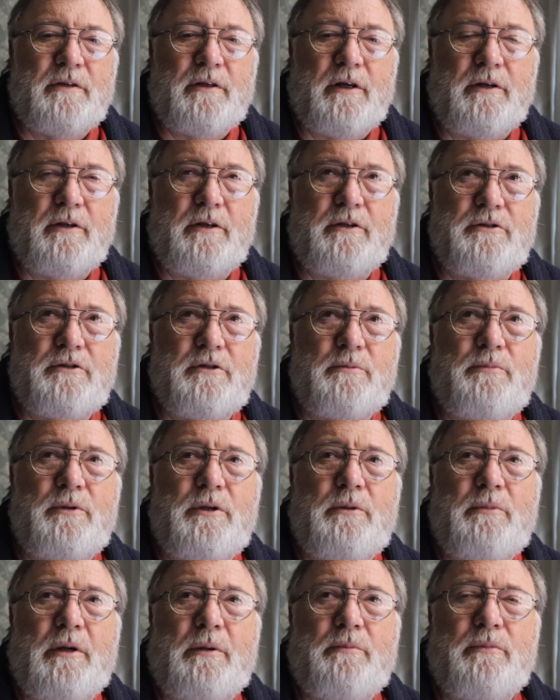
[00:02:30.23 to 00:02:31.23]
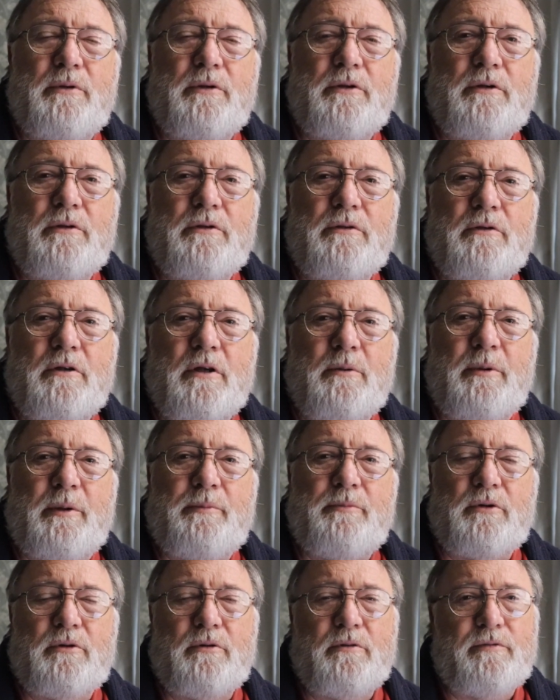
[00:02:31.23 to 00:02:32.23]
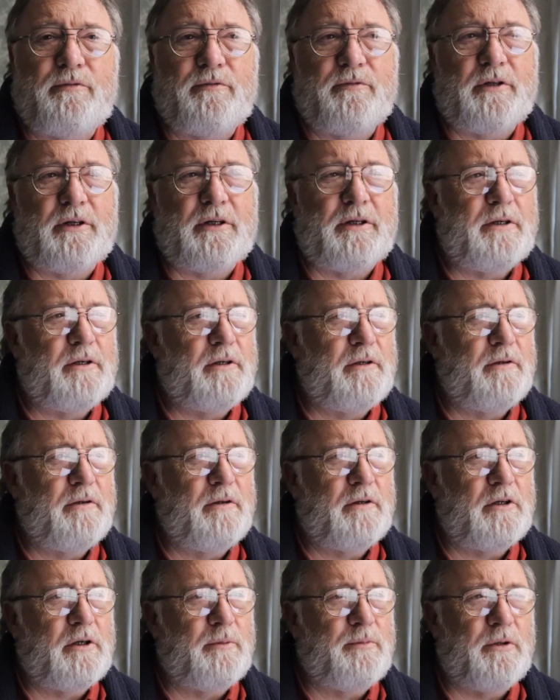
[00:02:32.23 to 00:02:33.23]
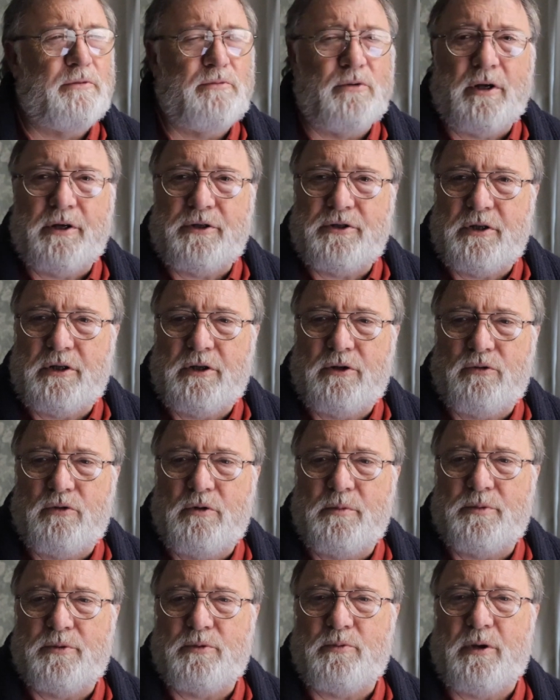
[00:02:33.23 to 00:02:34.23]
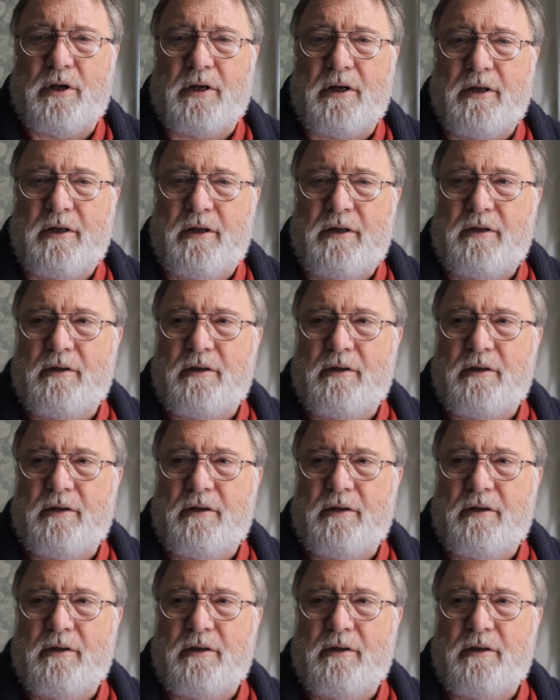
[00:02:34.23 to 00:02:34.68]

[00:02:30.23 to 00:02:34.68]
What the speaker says: I used to be a member of a couple of writing groups where